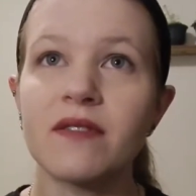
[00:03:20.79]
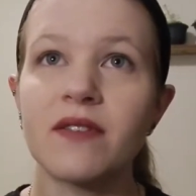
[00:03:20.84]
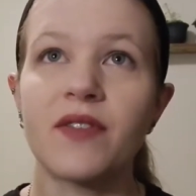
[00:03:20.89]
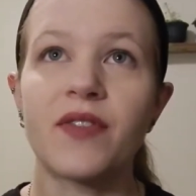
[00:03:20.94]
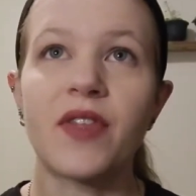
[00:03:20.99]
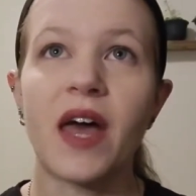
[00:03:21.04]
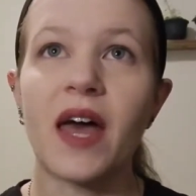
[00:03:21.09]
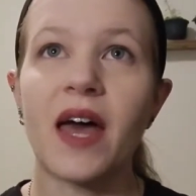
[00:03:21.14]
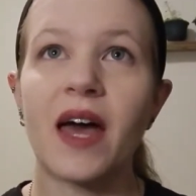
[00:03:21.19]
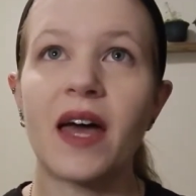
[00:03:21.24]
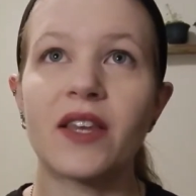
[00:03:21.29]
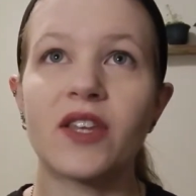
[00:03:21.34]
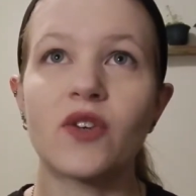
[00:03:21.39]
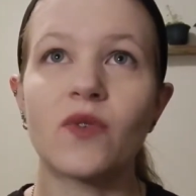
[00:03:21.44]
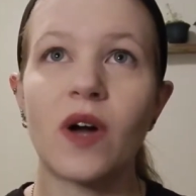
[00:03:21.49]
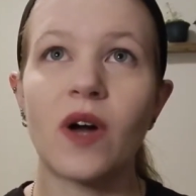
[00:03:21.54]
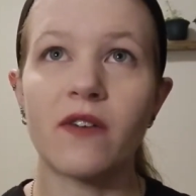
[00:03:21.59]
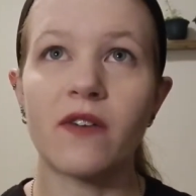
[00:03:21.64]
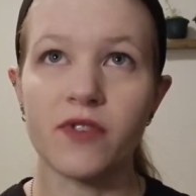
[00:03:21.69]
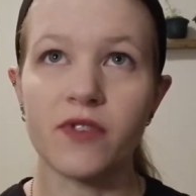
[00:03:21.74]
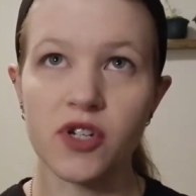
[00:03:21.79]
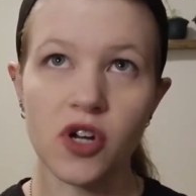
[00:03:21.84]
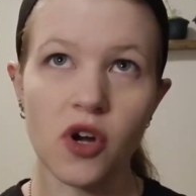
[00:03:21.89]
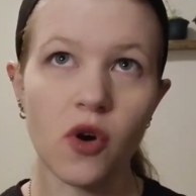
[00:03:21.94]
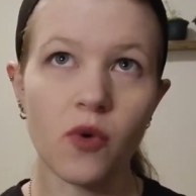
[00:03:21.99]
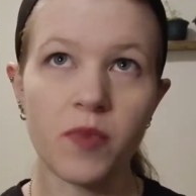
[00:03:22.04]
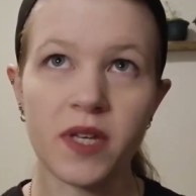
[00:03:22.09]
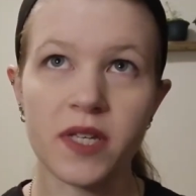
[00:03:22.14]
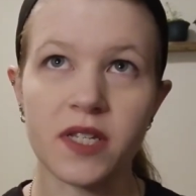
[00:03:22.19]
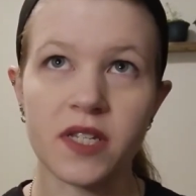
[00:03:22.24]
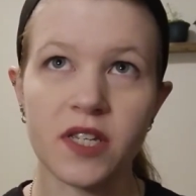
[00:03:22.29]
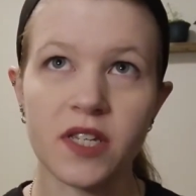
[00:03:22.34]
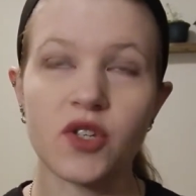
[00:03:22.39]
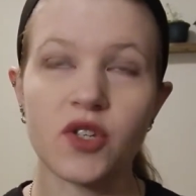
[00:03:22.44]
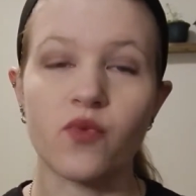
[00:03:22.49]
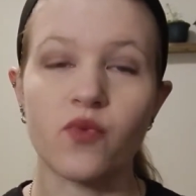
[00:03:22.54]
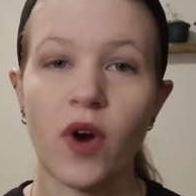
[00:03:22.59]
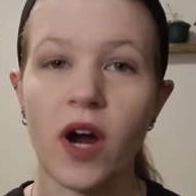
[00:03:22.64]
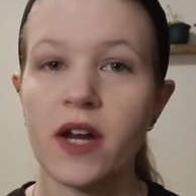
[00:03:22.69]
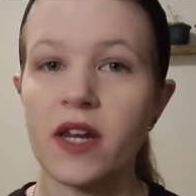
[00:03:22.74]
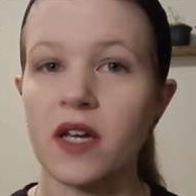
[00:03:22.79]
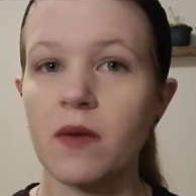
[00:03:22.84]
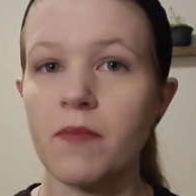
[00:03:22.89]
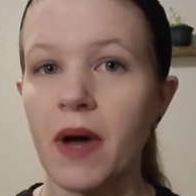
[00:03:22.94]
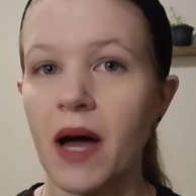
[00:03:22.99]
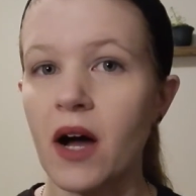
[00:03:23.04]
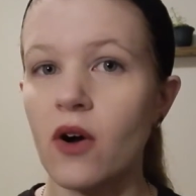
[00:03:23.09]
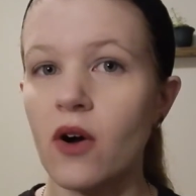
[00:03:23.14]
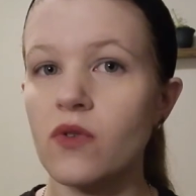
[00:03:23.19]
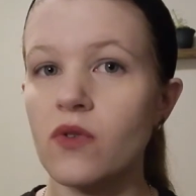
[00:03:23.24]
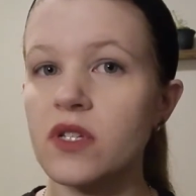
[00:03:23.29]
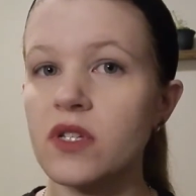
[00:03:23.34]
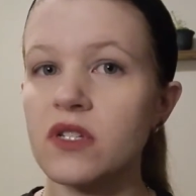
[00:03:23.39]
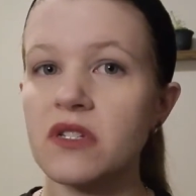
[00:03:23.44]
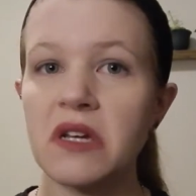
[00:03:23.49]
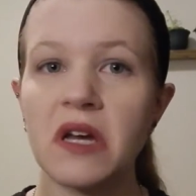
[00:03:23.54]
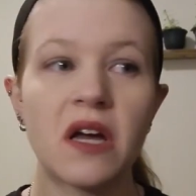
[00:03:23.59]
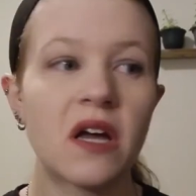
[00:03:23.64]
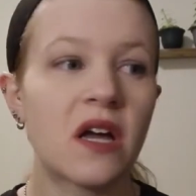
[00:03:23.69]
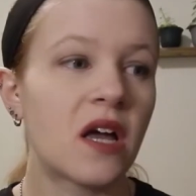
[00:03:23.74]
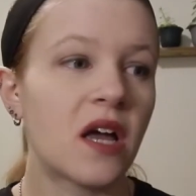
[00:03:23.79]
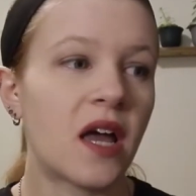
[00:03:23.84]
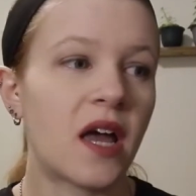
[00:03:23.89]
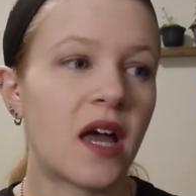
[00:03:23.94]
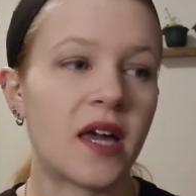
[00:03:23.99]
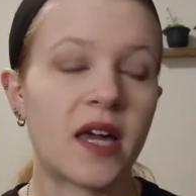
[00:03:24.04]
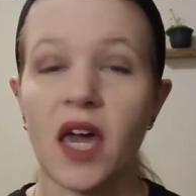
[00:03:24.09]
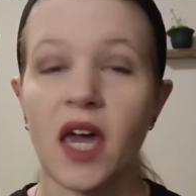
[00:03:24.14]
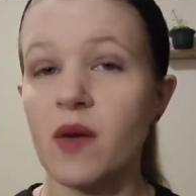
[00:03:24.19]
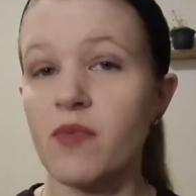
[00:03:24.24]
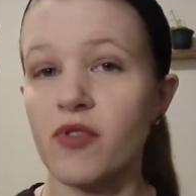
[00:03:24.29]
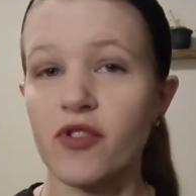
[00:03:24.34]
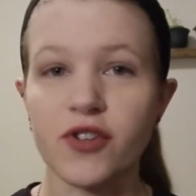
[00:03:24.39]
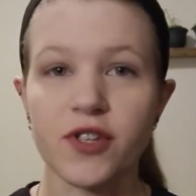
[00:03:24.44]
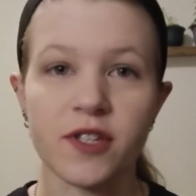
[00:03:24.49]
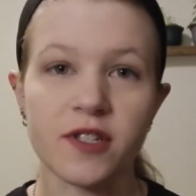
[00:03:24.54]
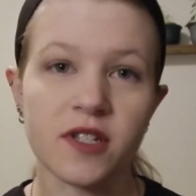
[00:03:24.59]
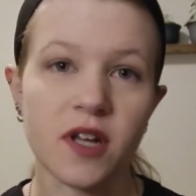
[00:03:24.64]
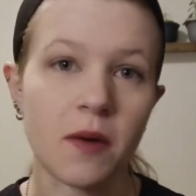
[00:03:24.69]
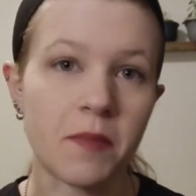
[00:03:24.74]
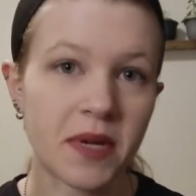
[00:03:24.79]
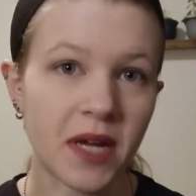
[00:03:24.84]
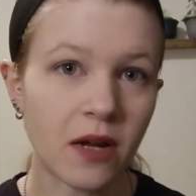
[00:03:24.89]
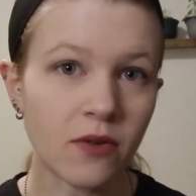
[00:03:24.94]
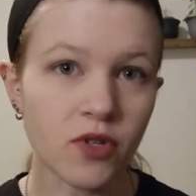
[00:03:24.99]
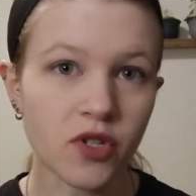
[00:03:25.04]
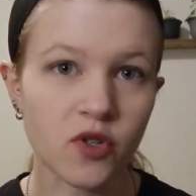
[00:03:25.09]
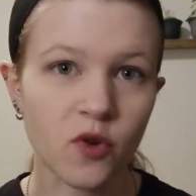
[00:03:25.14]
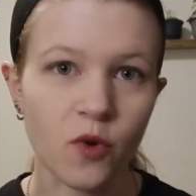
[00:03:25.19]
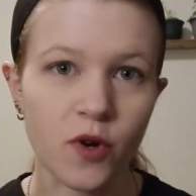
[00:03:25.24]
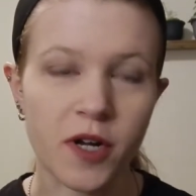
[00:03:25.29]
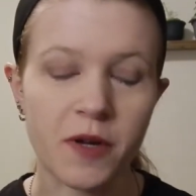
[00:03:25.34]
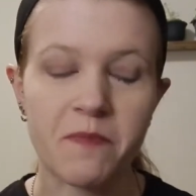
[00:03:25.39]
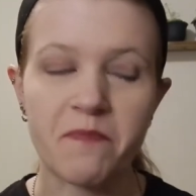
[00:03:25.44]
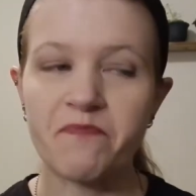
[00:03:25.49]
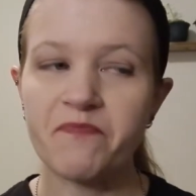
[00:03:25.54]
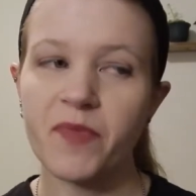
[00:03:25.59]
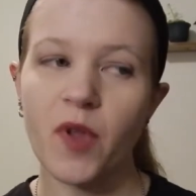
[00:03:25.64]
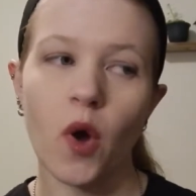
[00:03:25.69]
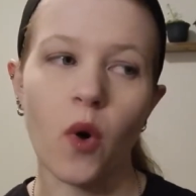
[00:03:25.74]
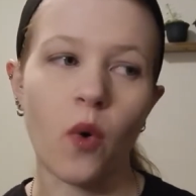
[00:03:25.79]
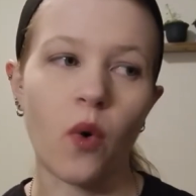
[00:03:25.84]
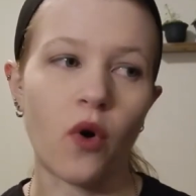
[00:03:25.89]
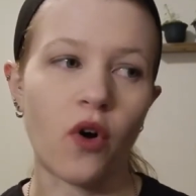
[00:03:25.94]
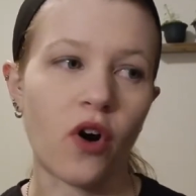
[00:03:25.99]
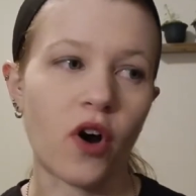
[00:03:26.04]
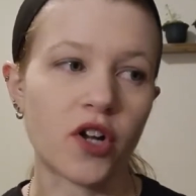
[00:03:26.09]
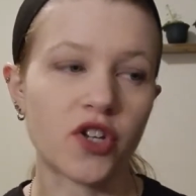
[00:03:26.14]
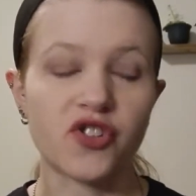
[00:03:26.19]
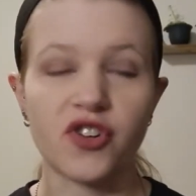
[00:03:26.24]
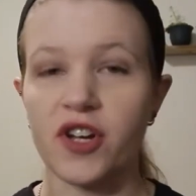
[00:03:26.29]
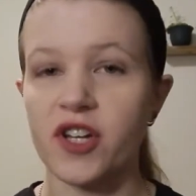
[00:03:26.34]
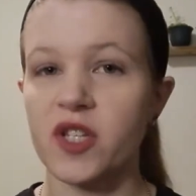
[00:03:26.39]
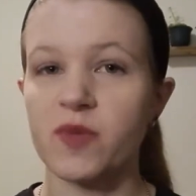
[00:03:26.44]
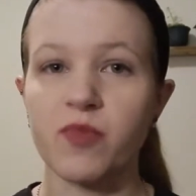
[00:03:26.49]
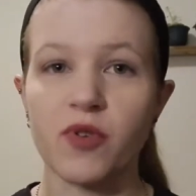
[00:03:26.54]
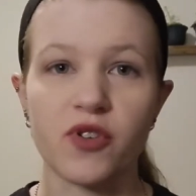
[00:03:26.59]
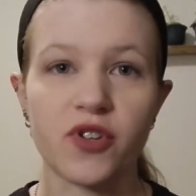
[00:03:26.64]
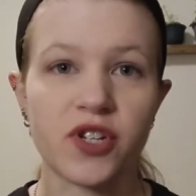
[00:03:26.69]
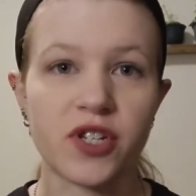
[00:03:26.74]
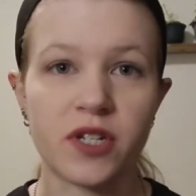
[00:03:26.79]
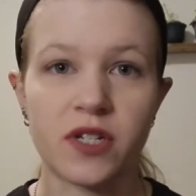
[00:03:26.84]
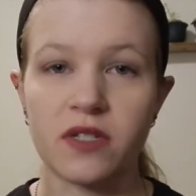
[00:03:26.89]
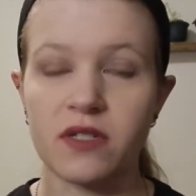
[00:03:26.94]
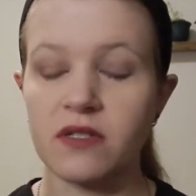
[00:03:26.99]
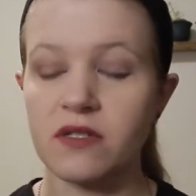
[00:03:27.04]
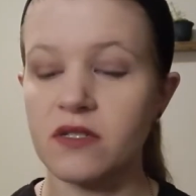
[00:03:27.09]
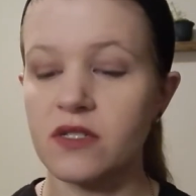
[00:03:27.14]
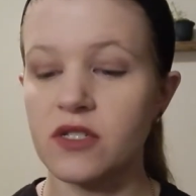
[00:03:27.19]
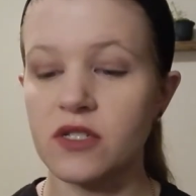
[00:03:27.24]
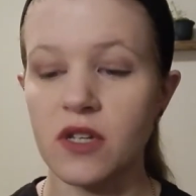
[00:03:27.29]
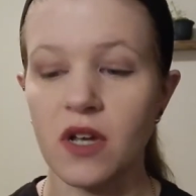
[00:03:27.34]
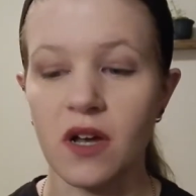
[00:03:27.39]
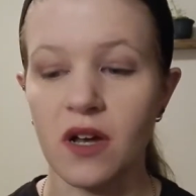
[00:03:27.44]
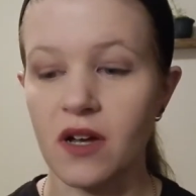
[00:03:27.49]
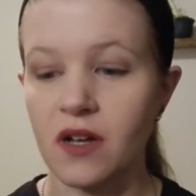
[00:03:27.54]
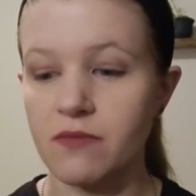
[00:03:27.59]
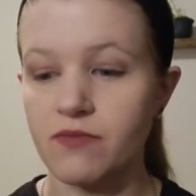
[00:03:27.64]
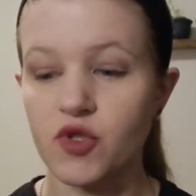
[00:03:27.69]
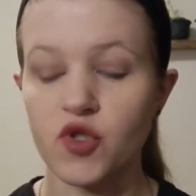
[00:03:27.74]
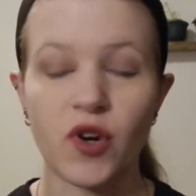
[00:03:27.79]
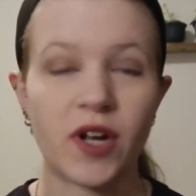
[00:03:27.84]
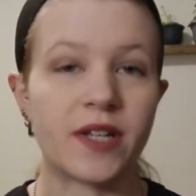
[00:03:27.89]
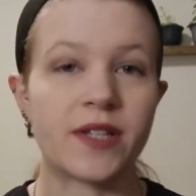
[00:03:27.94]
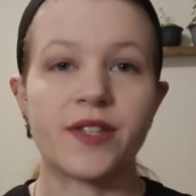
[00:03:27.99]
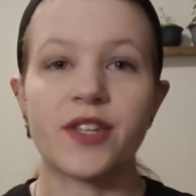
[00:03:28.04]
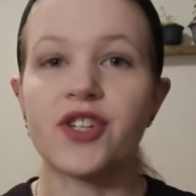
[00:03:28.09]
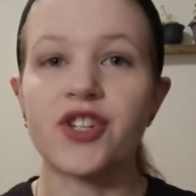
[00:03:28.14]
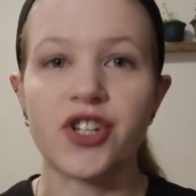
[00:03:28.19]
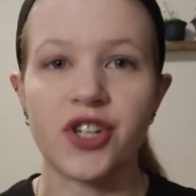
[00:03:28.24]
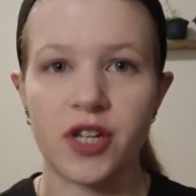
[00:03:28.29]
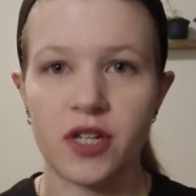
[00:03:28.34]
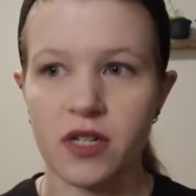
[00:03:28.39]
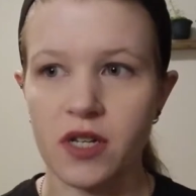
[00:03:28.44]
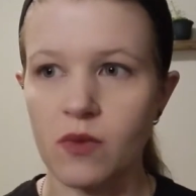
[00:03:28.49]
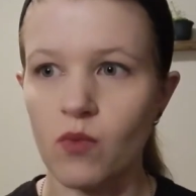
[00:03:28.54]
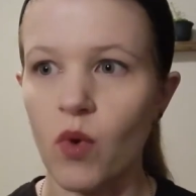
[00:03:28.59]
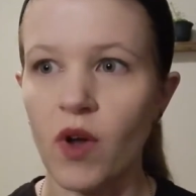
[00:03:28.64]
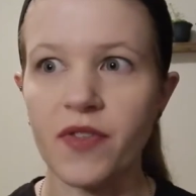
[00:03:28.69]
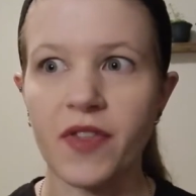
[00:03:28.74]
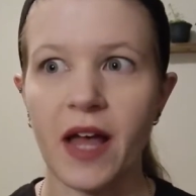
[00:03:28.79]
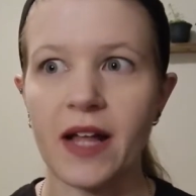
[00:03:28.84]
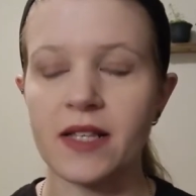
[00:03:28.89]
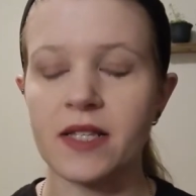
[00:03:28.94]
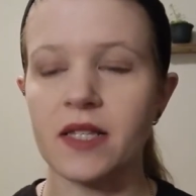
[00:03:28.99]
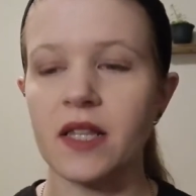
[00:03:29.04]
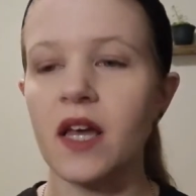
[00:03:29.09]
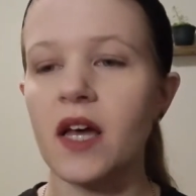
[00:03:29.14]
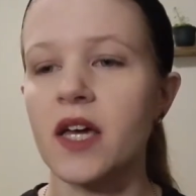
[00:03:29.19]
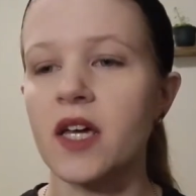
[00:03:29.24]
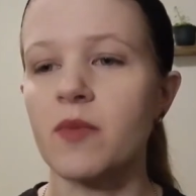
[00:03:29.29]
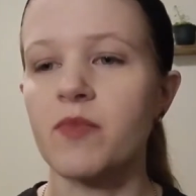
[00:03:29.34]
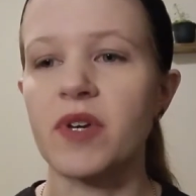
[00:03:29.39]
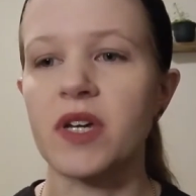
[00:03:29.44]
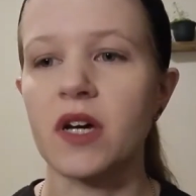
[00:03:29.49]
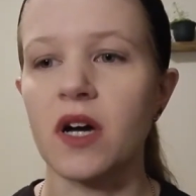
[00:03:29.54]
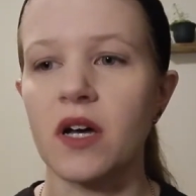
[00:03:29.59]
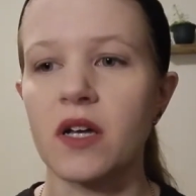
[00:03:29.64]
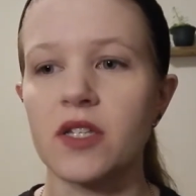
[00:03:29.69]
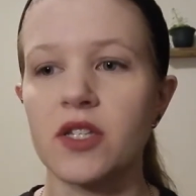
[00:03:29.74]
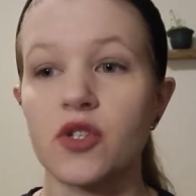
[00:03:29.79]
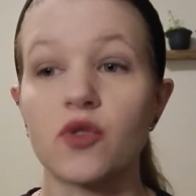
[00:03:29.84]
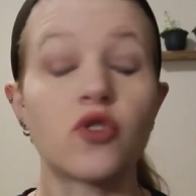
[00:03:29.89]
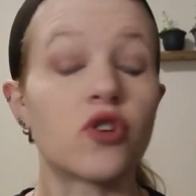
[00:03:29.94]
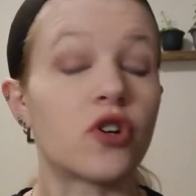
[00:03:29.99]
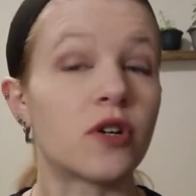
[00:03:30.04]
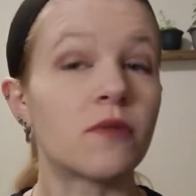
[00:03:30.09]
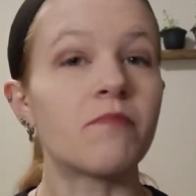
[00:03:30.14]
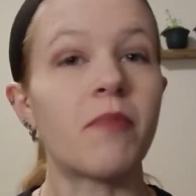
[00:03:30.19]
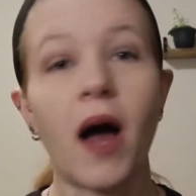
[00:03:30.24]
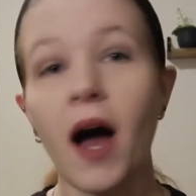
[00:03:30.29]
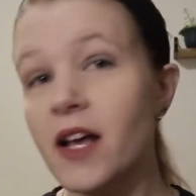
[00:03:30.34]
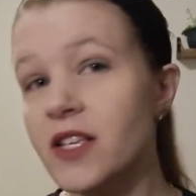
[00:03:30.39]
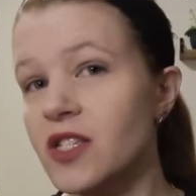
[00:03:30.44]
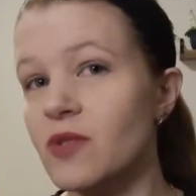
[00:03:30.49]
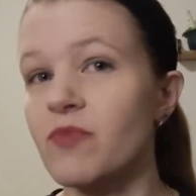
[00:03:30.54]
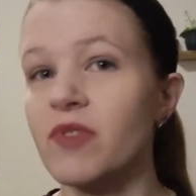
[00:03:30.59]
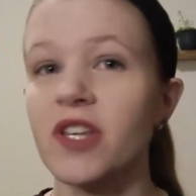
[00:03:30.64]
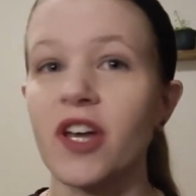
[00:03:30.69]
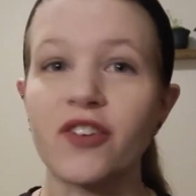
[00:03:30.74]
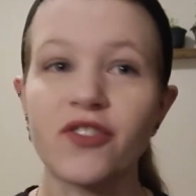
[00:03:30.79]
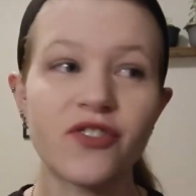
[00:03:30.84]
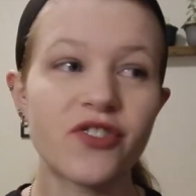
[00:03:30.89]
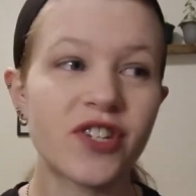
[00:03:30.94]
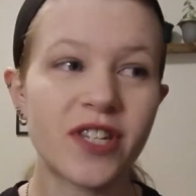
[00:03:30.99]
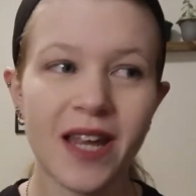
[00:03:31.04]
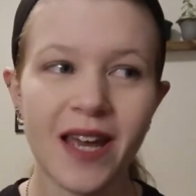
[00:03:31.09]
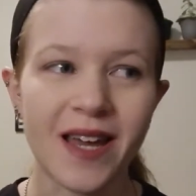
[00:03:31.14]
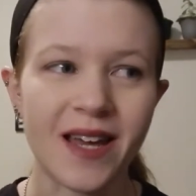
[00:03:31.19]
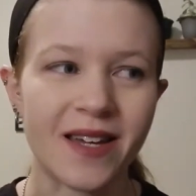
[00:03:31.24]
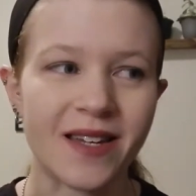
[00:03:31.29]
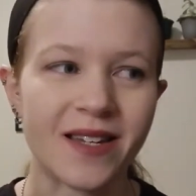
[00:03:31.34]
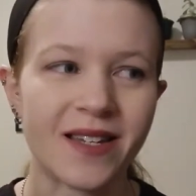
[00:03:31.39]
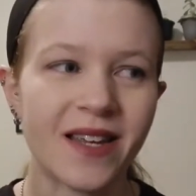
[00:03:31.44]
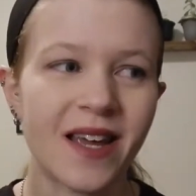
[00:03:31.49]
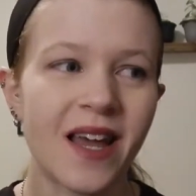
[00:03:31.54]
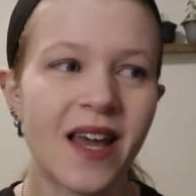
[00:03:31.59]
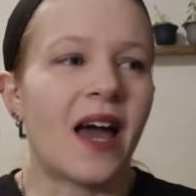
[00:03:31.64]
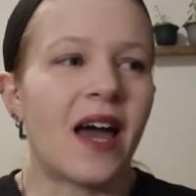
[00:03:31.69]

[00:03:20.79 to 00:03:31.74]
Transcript: that you have no business writing about a gay person's coming out story or a trans person's transition and what that's like, because you couldn't possibly understand.